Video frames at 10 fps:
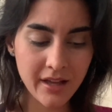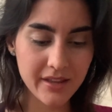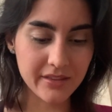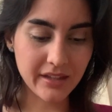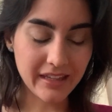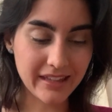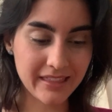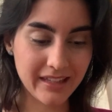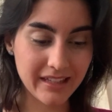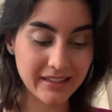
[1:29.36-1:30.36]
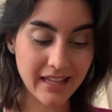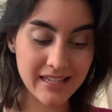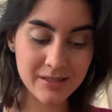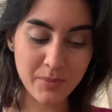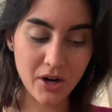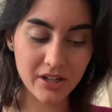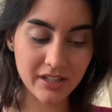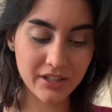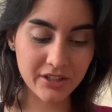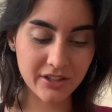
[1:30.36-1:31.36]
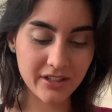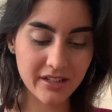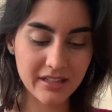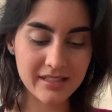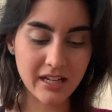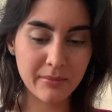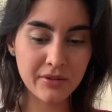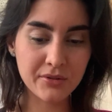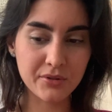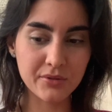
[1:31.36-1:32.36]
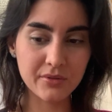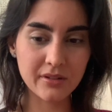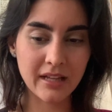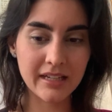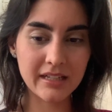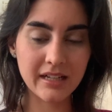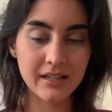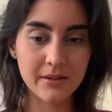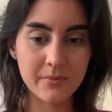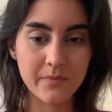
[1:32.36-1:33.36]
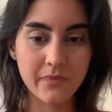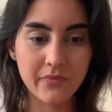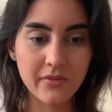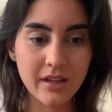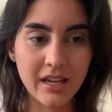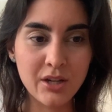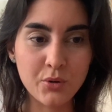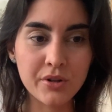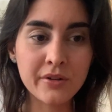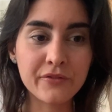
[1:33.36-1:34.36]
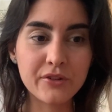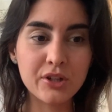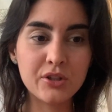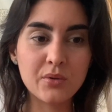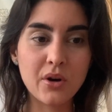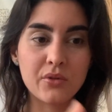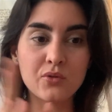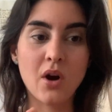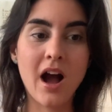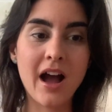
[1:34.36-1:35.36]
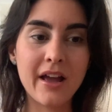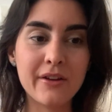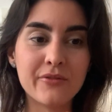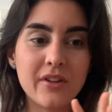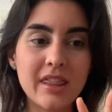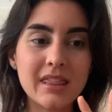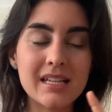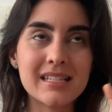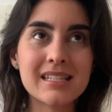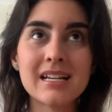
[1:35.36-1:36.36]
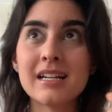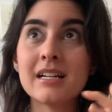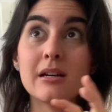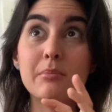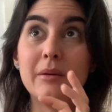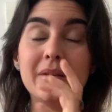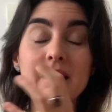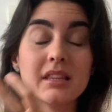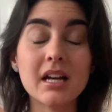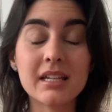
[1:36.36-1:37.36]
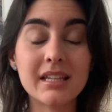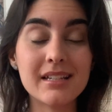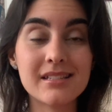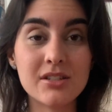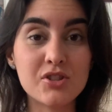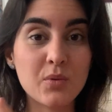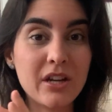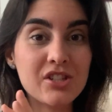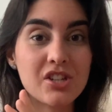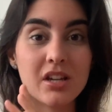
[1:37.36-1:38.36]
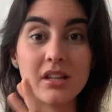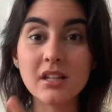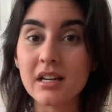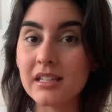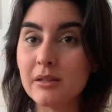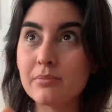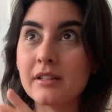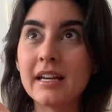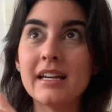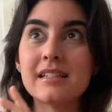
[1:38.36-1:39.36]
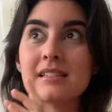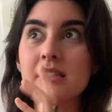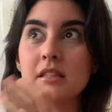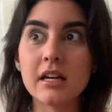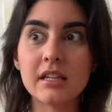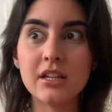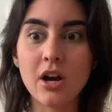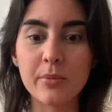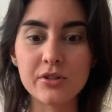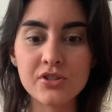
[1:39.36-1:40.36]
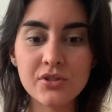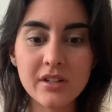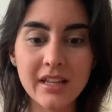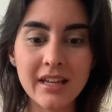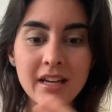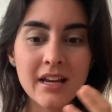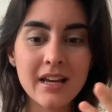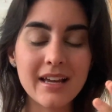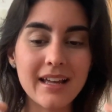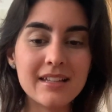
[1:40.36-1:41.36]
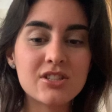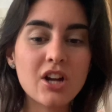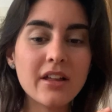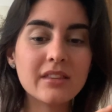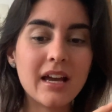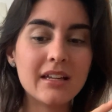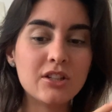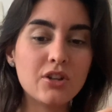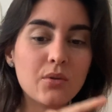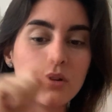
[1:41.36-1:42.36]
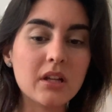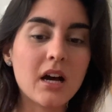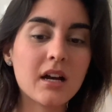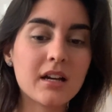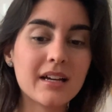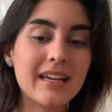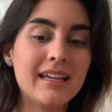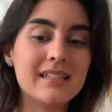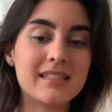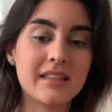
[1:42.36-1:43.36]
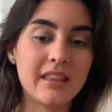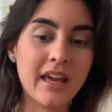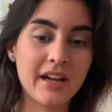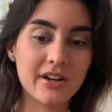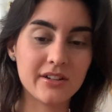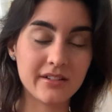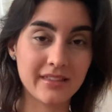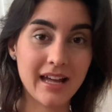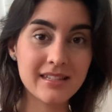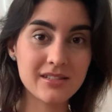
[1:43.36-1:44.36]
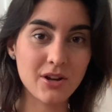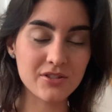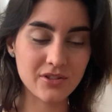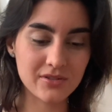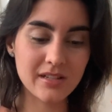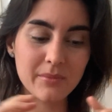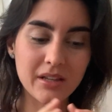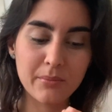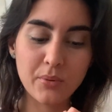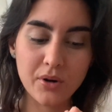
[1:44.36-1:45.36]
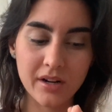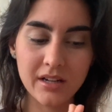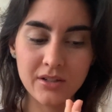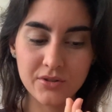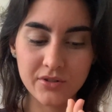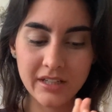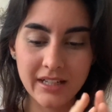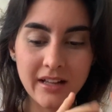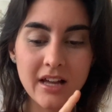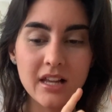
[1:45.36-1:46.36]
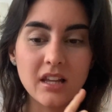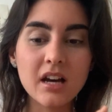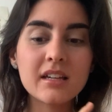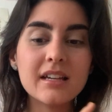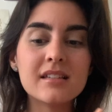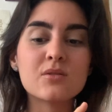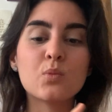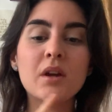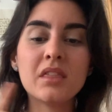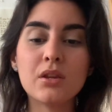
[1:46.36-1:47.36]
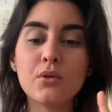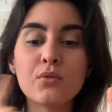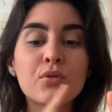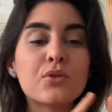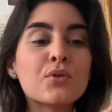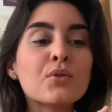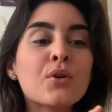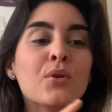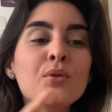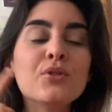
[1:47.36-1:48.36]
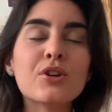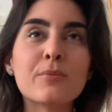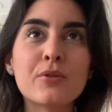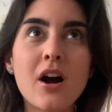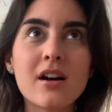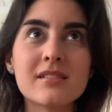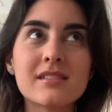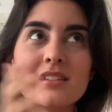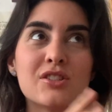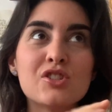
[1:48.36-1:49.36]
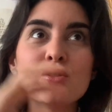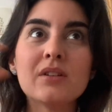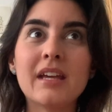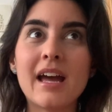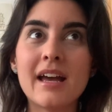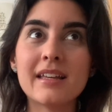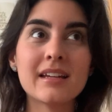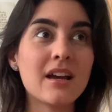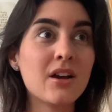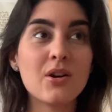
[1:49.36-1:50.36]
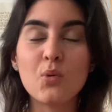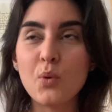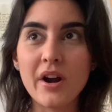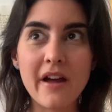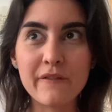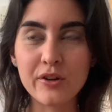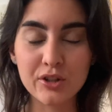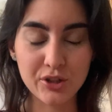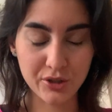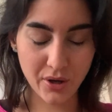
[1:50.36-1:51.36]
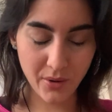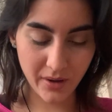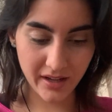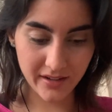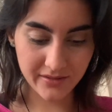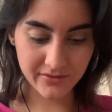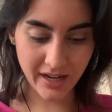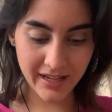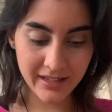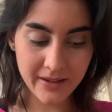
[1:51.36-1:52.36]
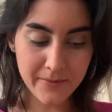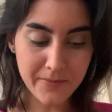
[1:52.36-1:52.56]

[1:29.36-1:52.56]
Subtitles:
the less part here, it's coming through like in order for you to arrive in this maybe lucky situation, lucky place, lucky opportunity, it's not that, luck is there. That's also something important in your reading. Luck is with you through your process to get wherever you're going, right?